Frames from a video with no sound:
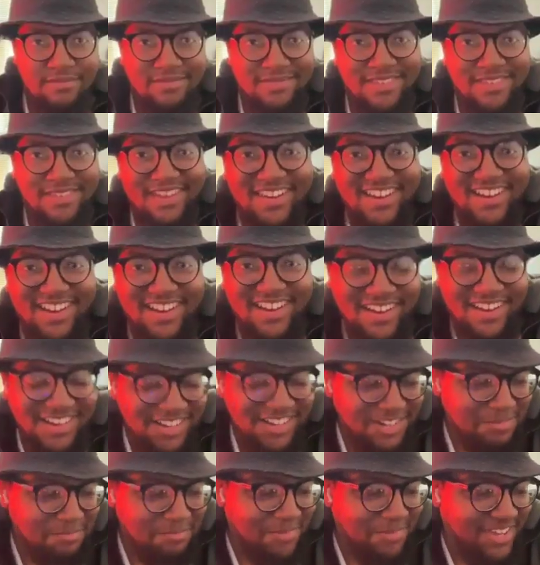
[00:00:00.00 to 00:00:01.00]
Oh
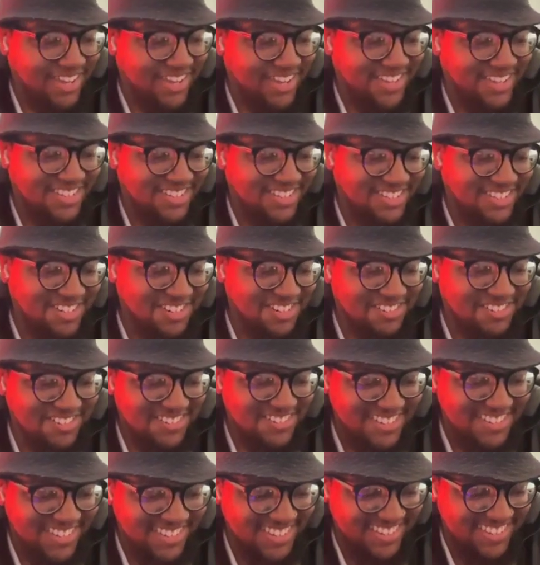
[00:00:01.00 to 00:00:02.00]
man, so
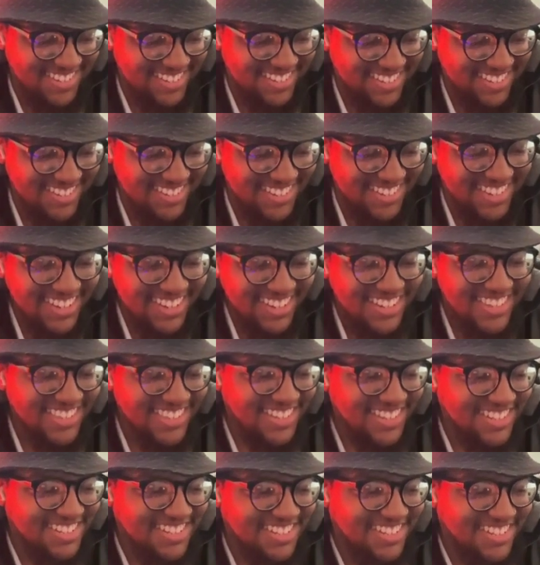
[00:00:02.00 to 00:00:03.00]

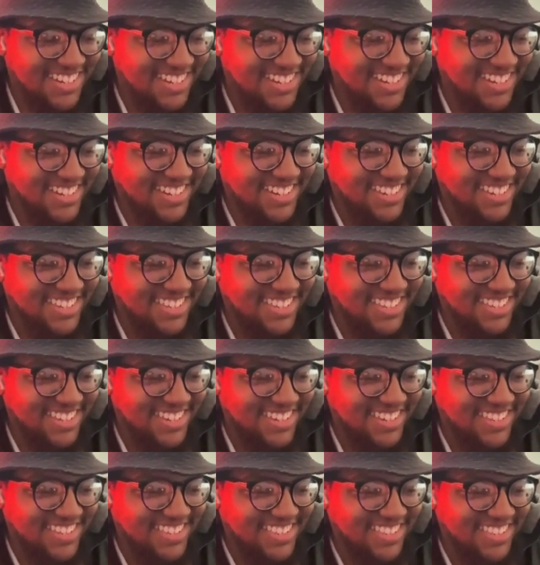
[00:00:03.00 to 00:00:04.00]
this
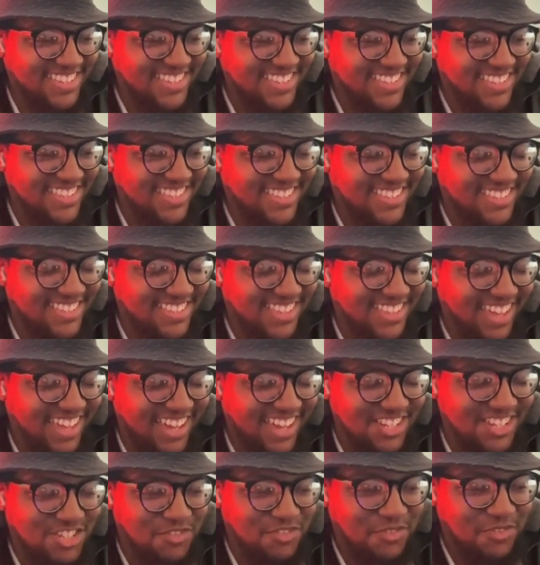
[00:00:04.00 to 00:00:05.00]
the
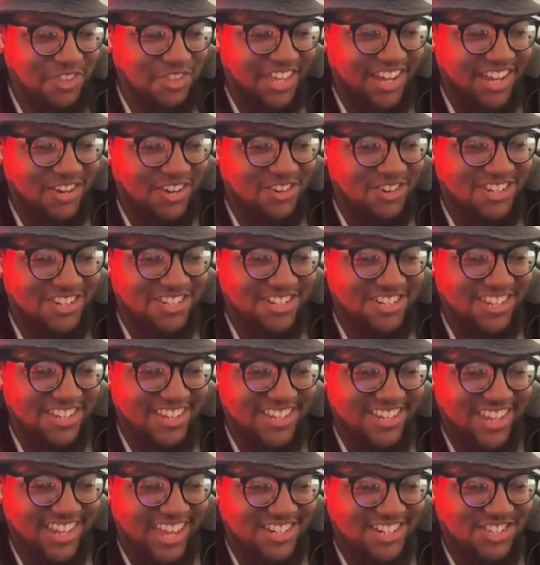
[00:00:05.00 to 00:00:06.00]
answer for that question,
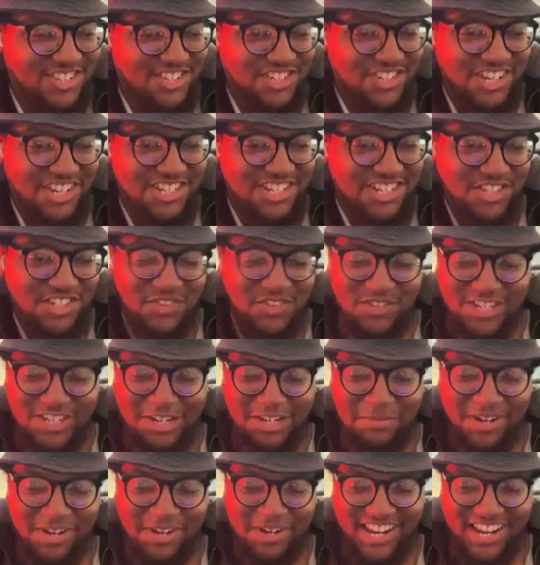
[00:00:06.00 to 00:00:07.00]
it actually changes every
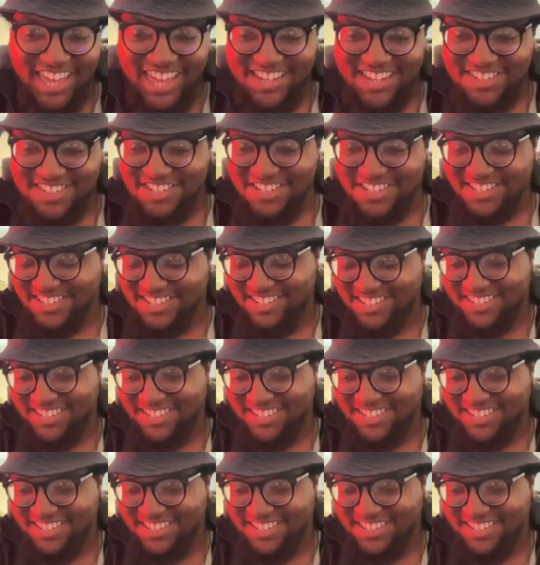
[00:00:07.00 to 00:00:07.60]
time I get asked it.